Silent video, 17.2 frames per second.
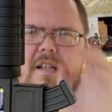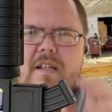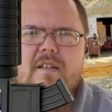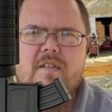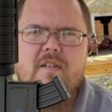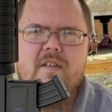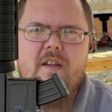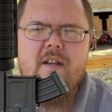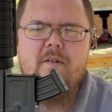
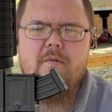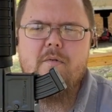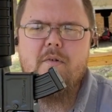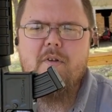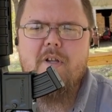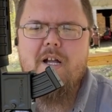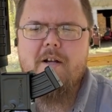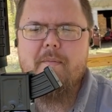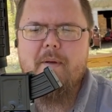So then it will
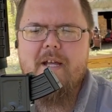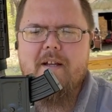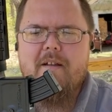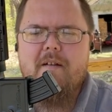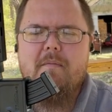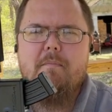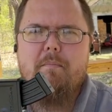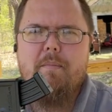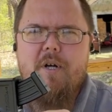lock back,
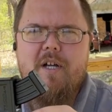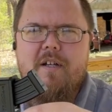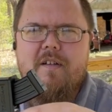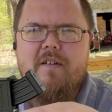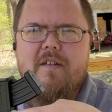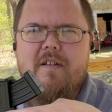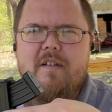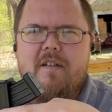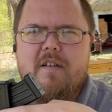but
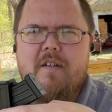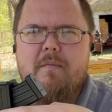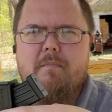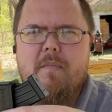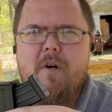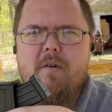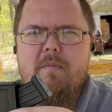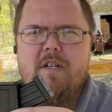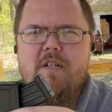the
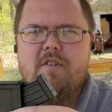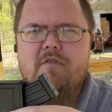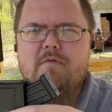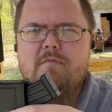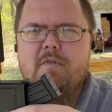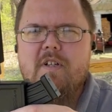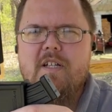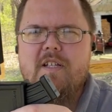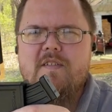moment you
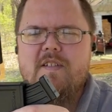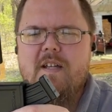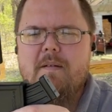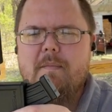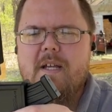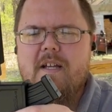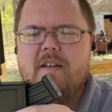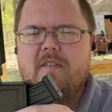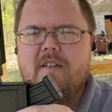release that
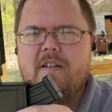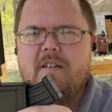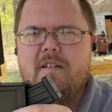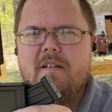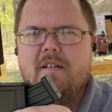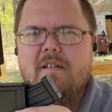magazine,